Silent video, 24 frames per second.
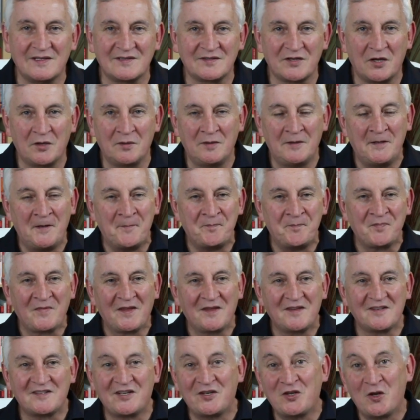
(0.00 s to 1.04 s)
So
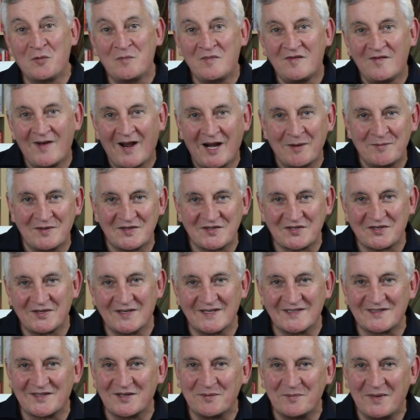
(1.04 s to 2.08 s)
there's a number of elements to
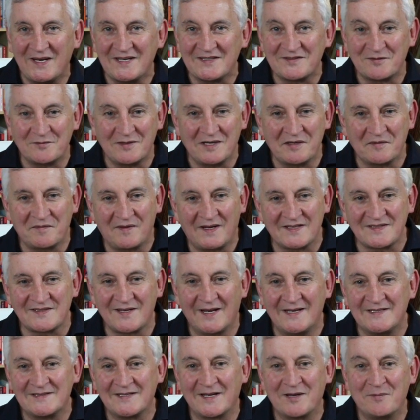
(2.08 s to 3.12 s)
this that makes it really
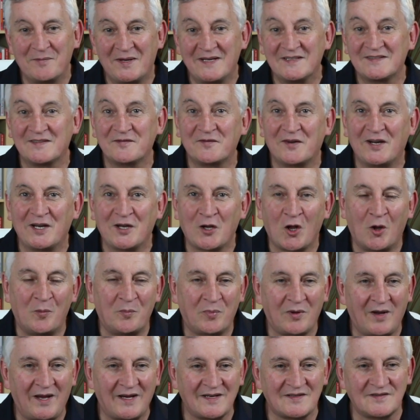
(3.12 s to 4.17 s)
fascinating and makes it very
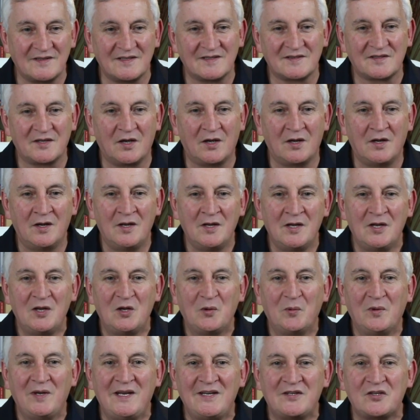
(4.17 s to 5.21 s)
complex, is that
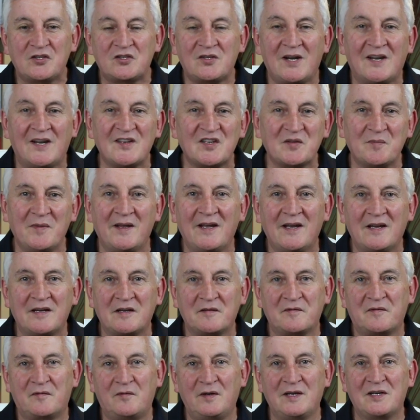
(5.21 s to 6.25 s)
we need to transmit at a
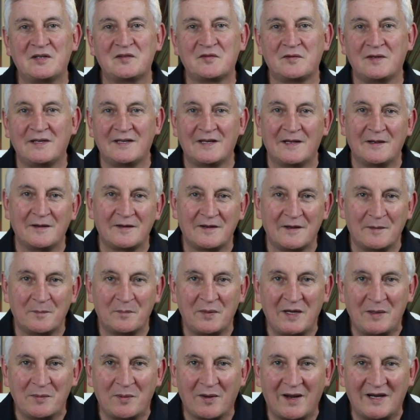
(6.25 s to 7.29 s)
frequency that
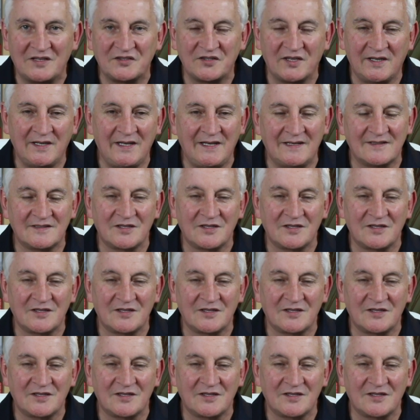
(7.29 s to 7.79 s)
people actually need.